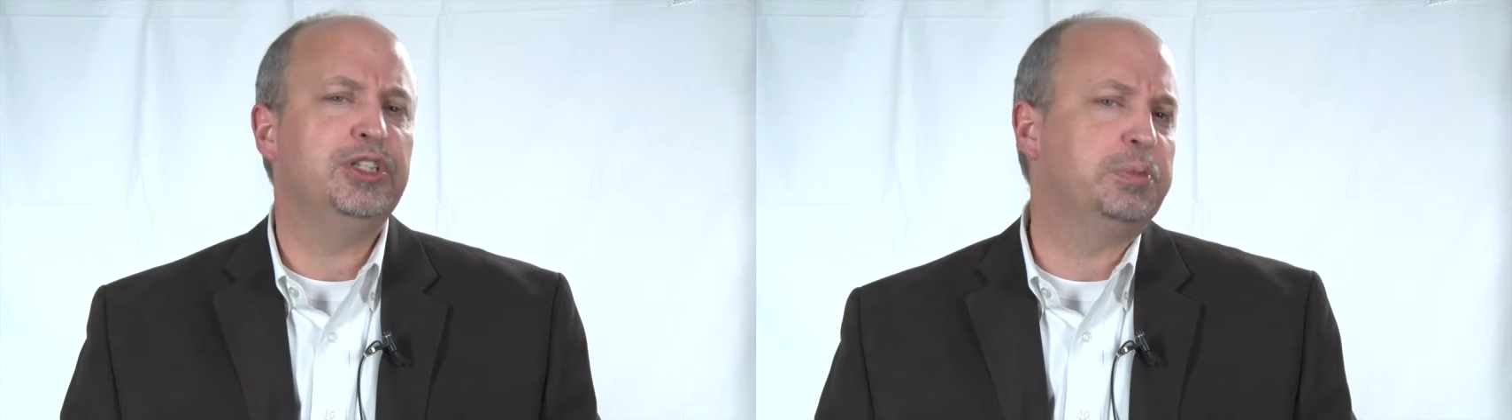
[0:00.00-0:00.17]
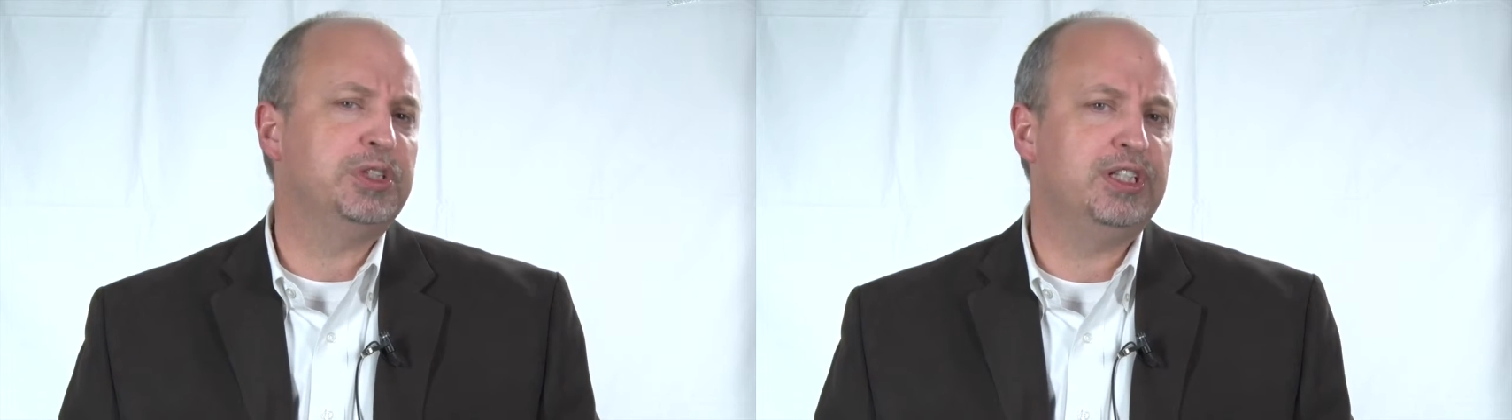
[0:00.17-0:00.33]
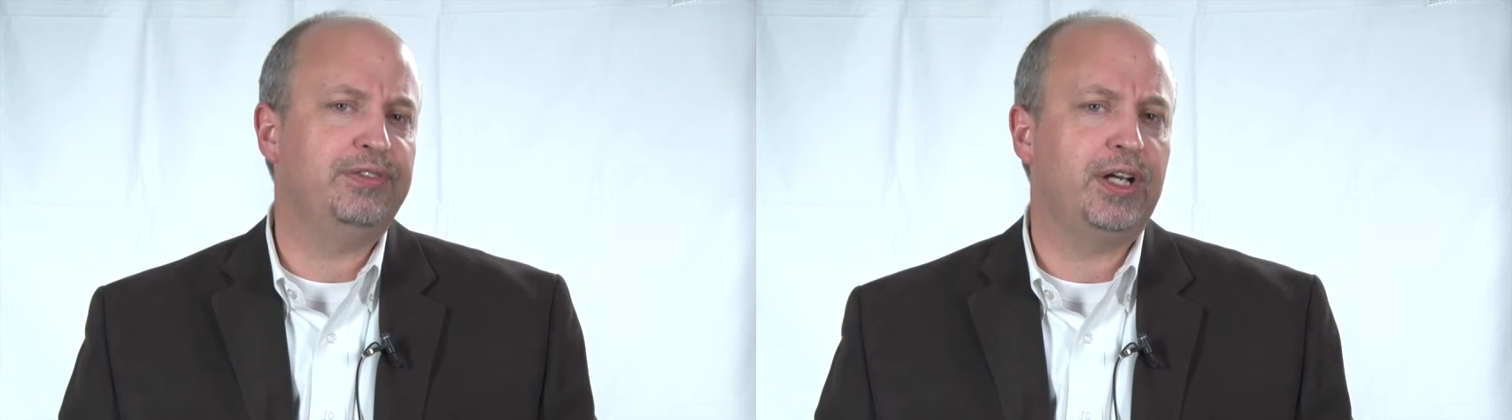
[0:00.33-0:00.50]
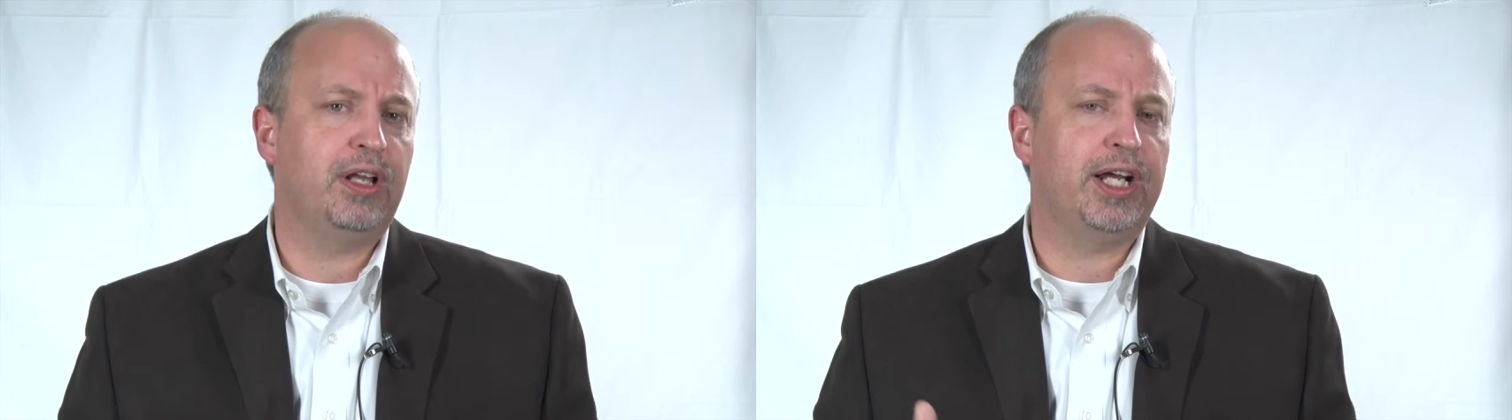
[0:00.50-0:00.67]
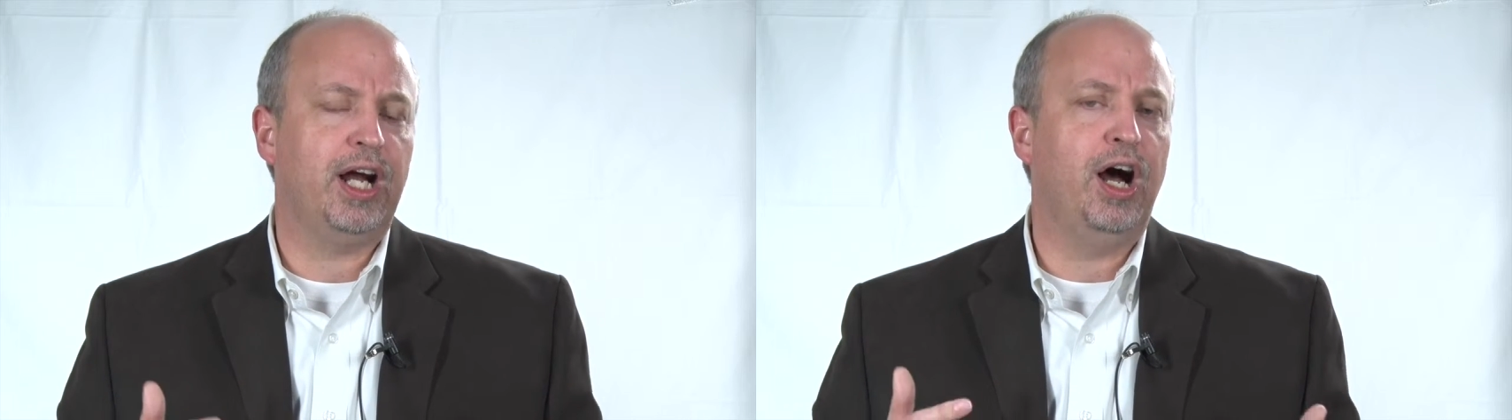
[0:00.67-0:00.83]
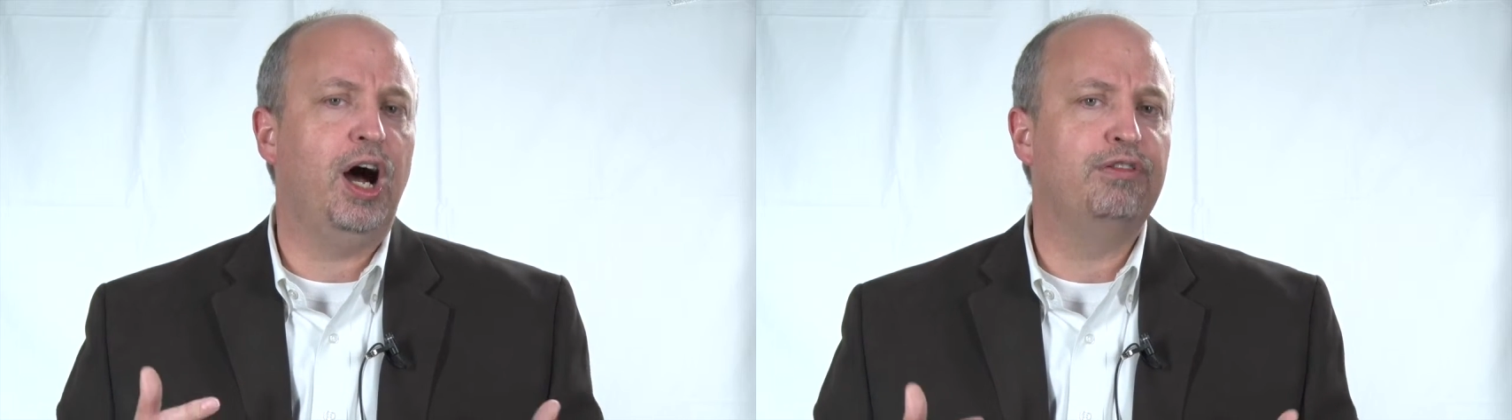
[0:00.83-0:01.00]
specific like
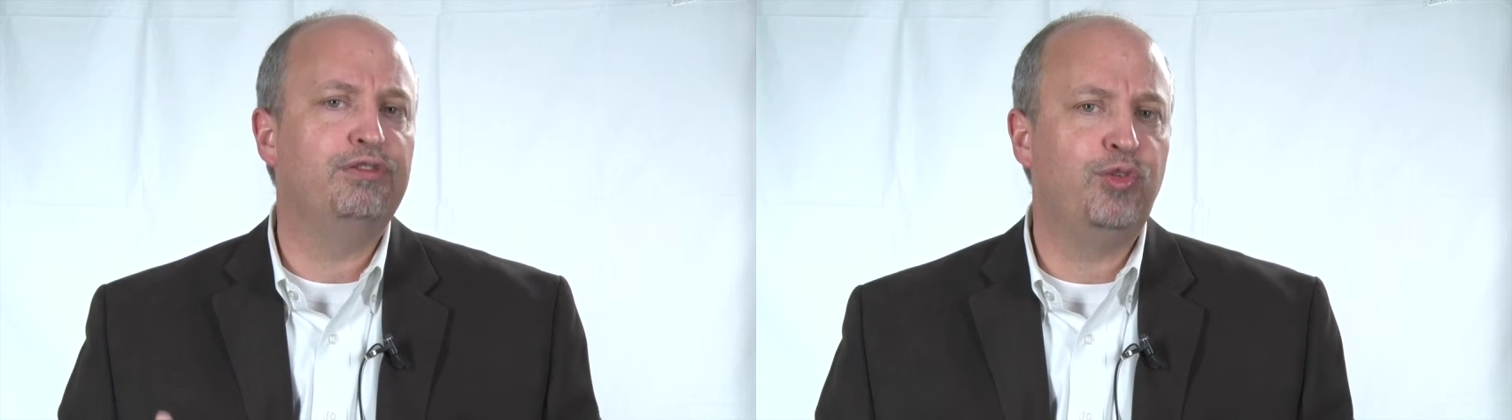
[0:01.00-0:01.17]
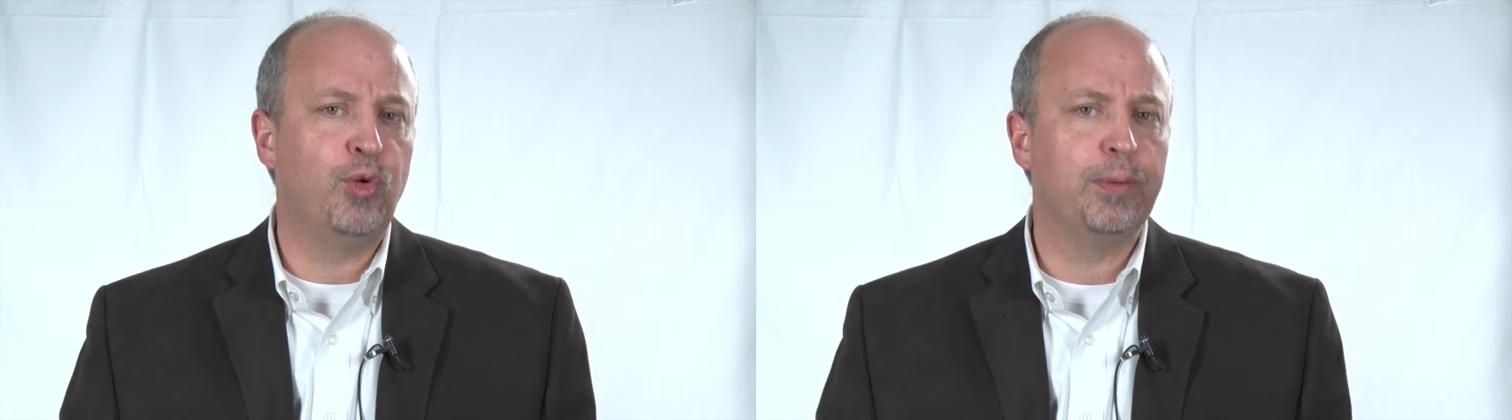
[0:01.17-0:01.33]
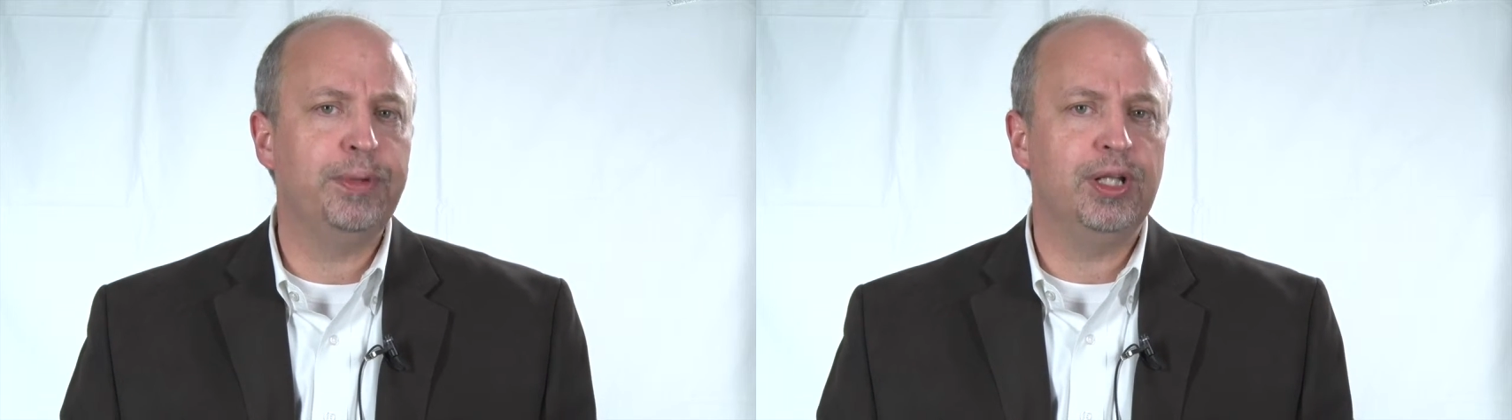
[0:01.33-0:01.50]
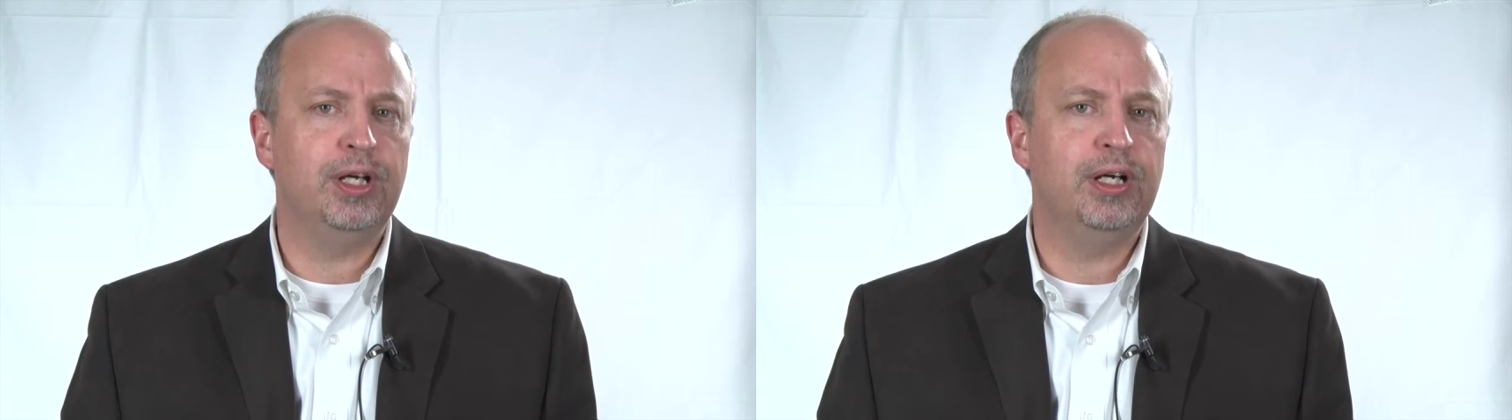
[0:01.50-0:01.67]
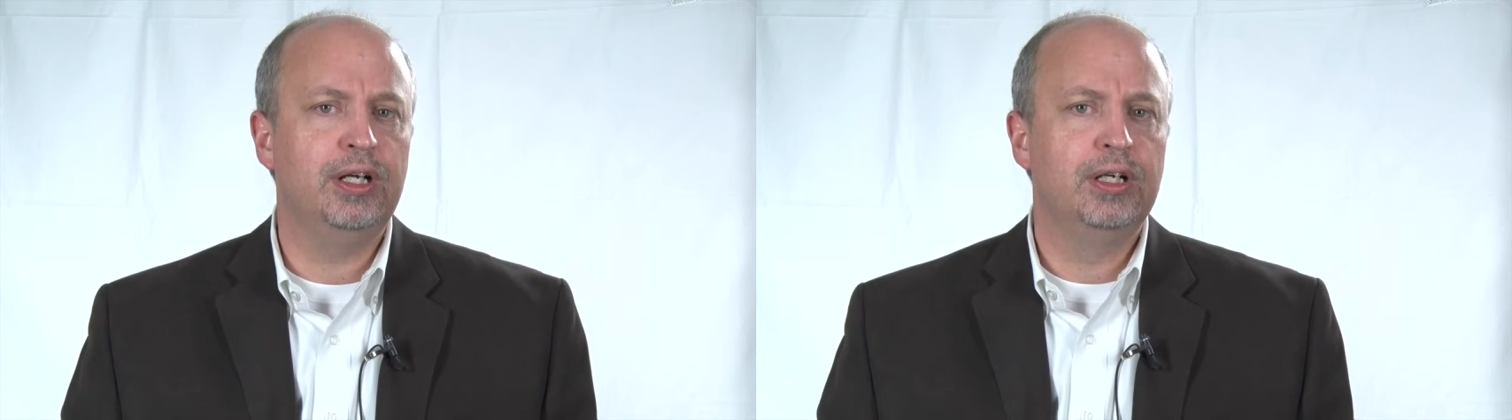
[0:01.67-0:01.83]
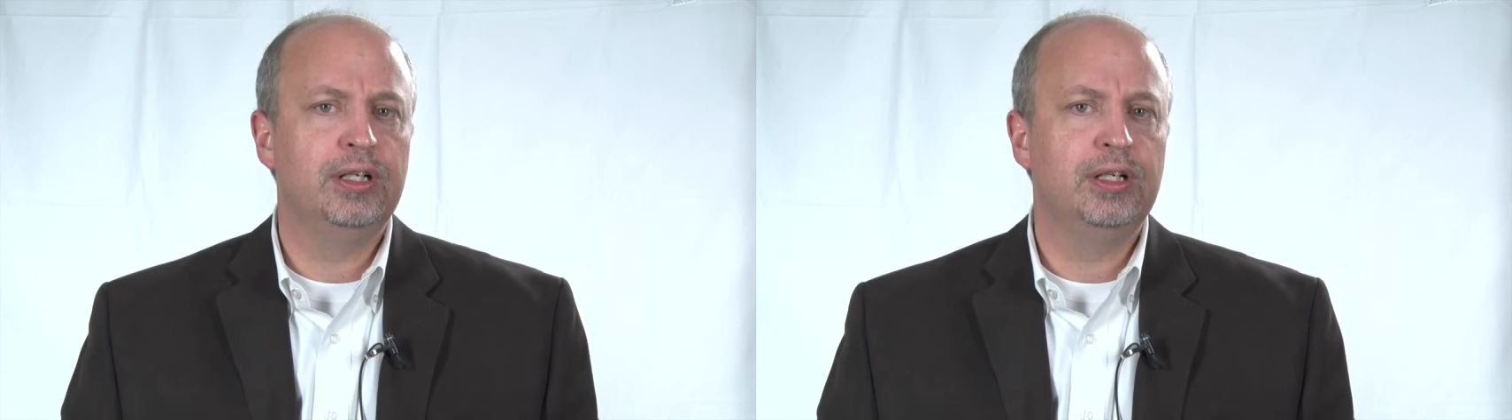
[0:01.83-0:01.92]
a formula,